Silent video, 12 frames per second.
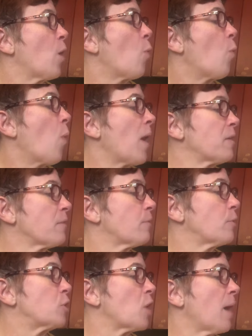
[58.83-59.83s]

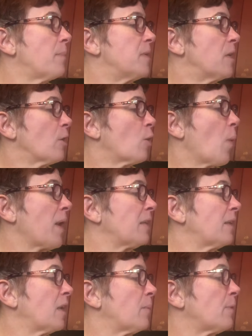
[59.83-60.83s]
Wonderful job, dear,
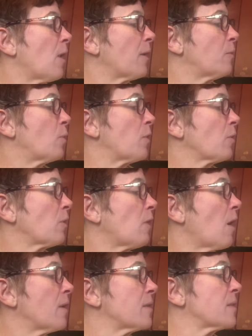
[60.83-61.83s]
Gwendolyn applauded with her
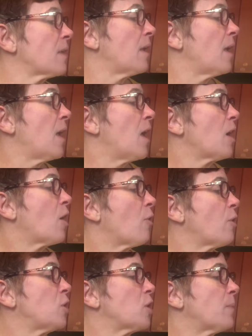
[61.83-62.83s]
claws.
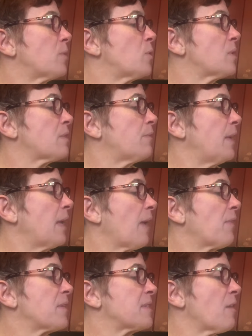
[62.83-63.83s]
Kona jumped to his feet
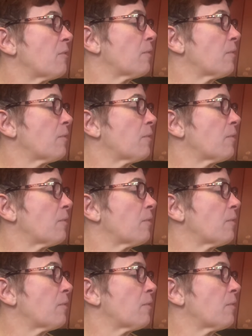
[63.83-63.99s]
at the sound